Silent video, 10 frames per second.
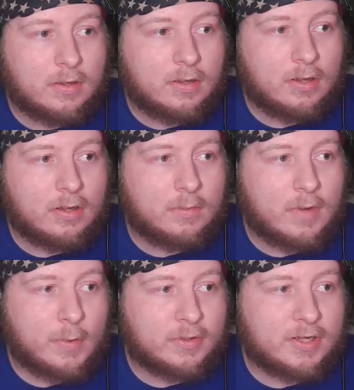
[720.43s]

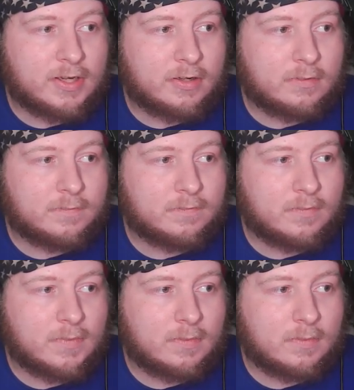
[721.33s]
While we're in here,
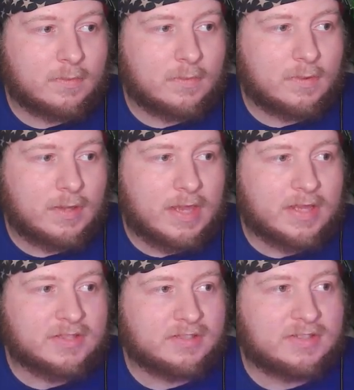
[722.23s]
and
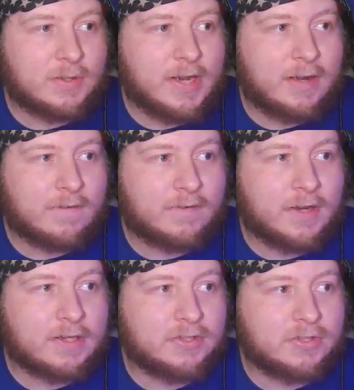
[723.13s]
this is still kind of
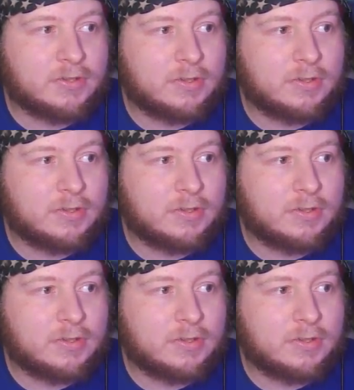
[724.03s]
fresh.